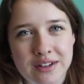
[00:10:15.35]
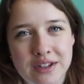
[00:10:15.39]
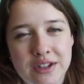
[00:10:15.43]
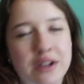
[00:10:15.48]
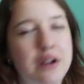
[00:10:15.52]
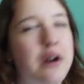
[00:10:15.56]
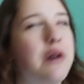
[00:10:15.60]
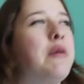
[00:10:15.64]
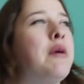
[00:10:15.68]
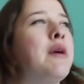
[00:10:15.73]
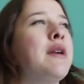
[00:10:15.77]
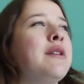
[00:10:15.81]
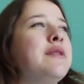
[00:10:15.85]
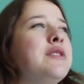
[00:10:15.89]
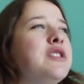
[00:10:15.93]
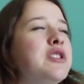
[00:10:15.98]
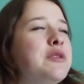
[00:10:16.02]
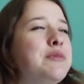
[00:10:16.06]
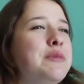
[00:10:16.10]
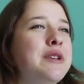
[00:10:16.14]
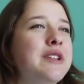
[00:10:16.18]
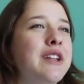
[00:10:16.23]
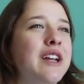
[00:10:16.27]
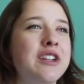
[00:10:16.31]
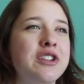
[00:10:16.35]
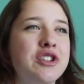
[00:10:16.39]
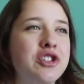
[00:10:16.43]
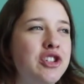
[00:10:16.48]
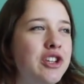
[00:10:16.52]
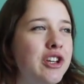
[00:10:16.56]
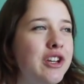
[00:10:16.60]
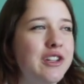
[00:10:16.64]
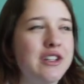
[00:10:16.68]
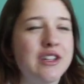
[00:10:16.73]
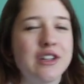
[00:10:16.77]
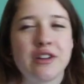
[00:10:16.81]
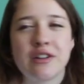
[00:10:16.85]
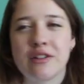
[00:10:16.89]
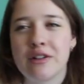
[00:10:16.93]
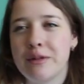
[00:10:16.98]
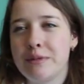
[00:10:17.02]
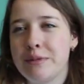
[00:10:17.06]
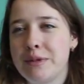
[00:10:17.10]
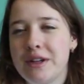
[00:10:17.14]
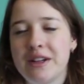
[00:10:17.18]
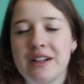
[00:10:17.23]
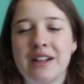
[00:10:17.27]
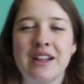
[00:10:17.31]
You don't want to just be like chilling in your
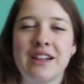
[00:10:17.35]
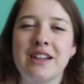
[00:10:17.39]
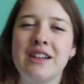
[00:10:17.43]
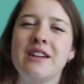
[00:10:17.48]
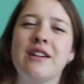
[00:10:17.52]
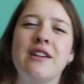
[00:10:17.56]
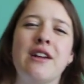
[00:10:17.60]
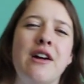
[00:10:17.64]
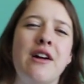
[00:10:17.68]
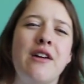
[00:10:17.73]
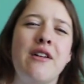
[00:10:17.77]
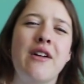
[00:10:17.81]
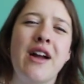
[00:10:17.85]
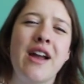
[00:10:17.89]
room being like, you know,